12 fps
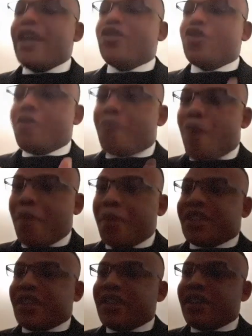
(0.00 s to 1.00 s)
into
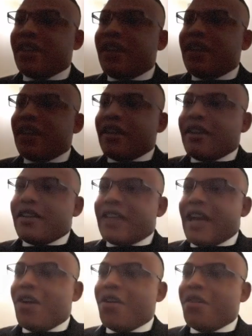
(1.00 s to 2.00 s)
publishing
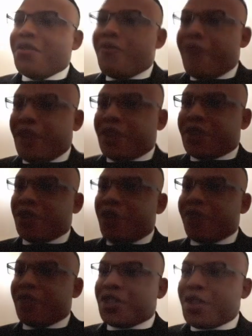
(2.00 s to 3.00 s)
their own version
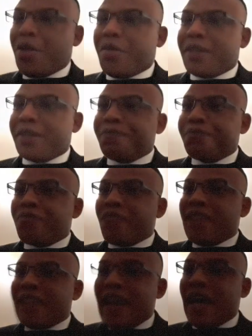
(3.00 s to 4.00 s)
of the story.
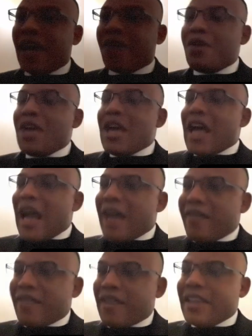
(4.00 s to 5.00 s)
Now,
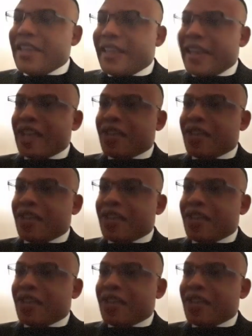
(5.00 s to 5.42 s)
I think in the